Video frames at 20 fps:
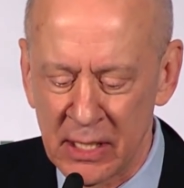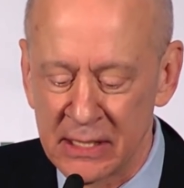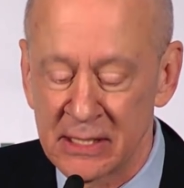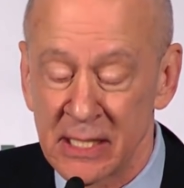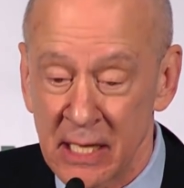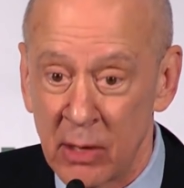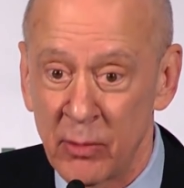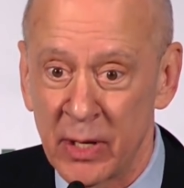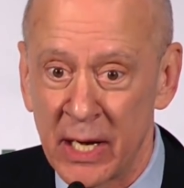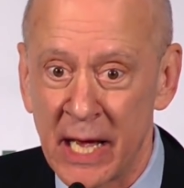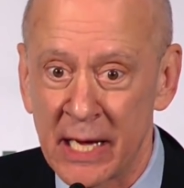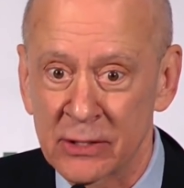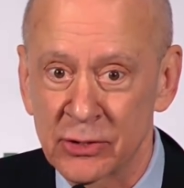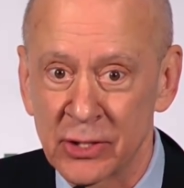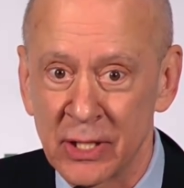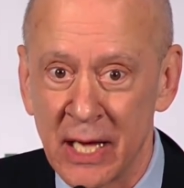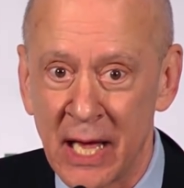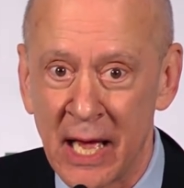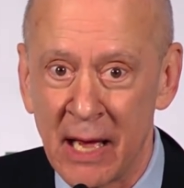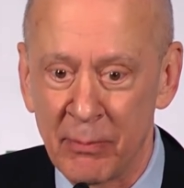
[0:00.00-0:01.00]
it's not what
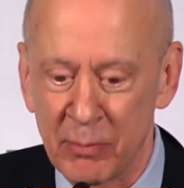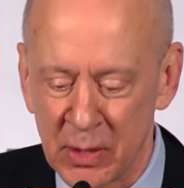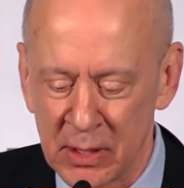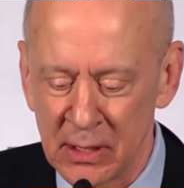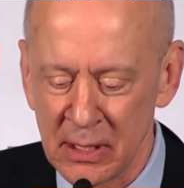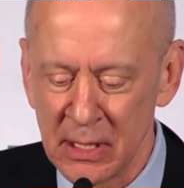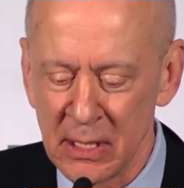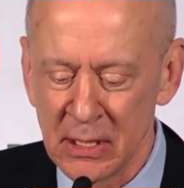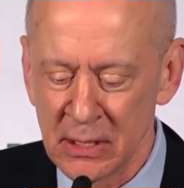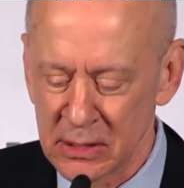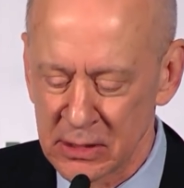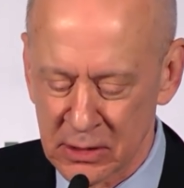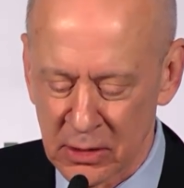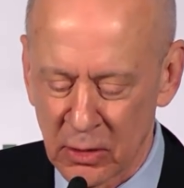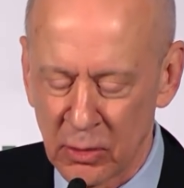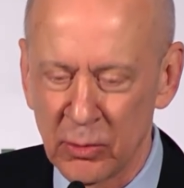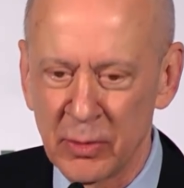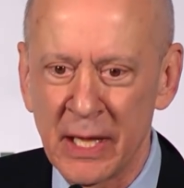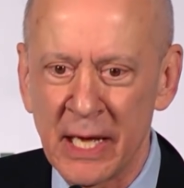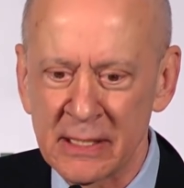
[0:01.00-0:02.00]
actually happened.
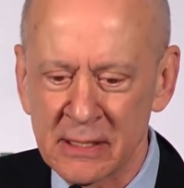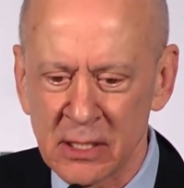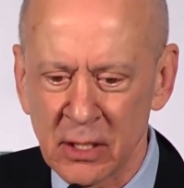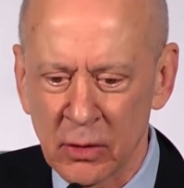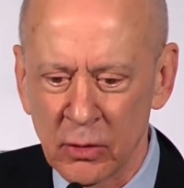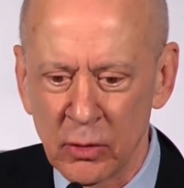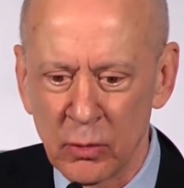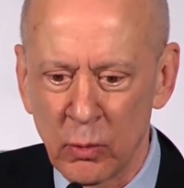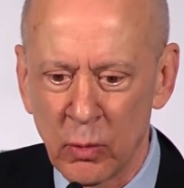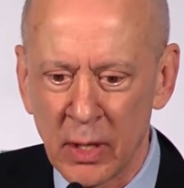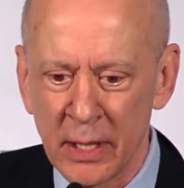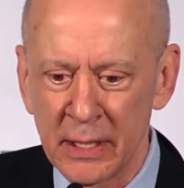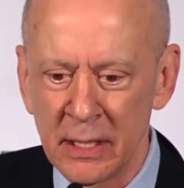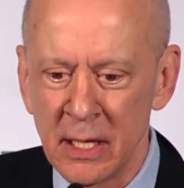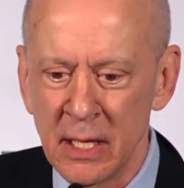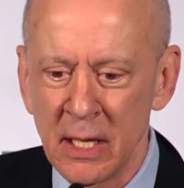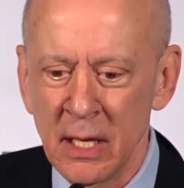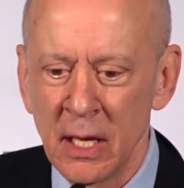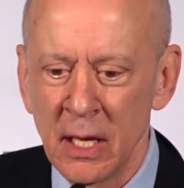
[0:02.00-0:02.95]
So that's a good one.